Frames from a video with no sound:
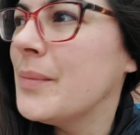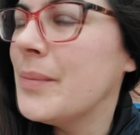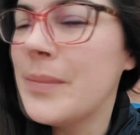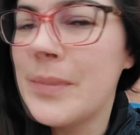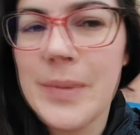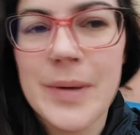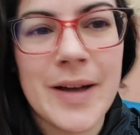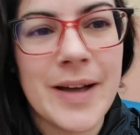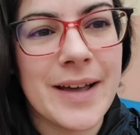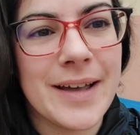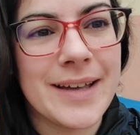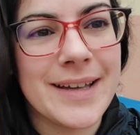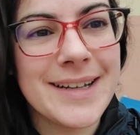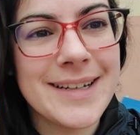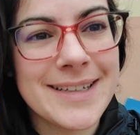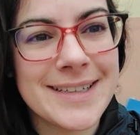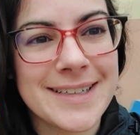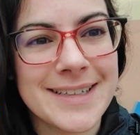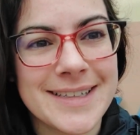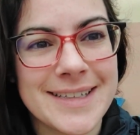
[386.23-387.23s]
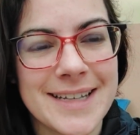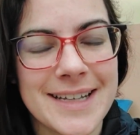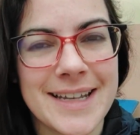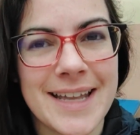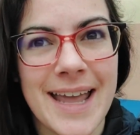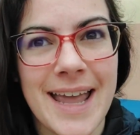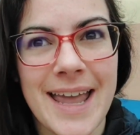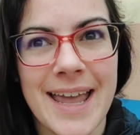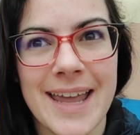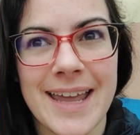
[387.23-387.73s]
but
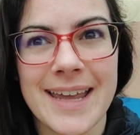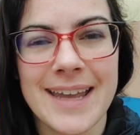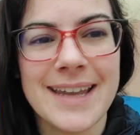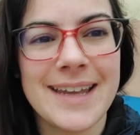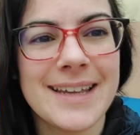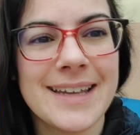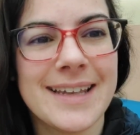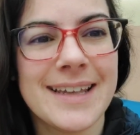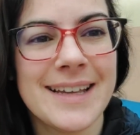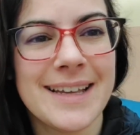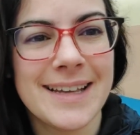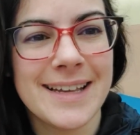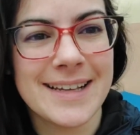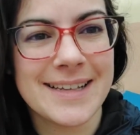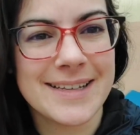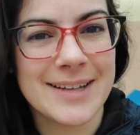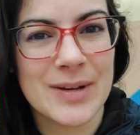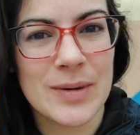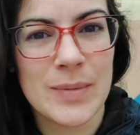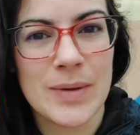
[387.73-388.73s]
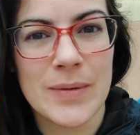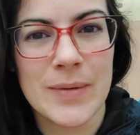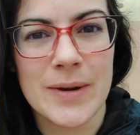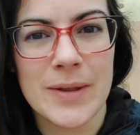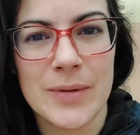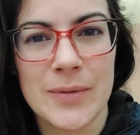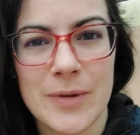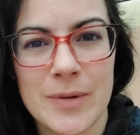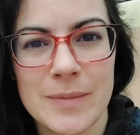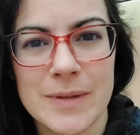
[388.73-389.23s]
today it's going to be one of
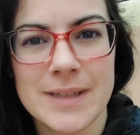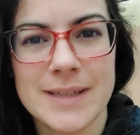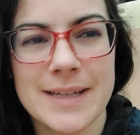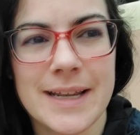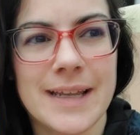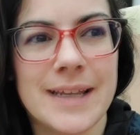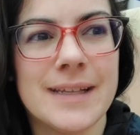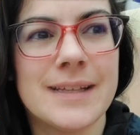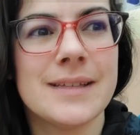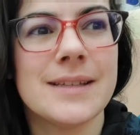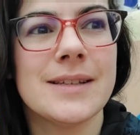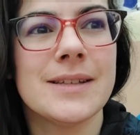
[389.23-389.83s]
the warmest days.